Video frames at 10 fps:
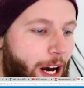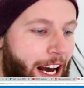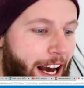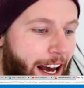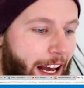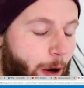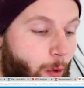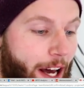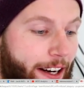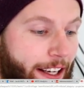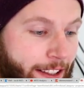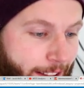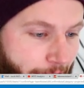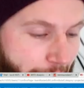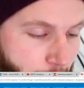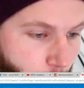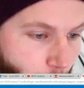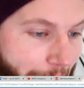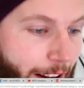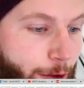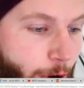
Uh, one interchangeable, Allen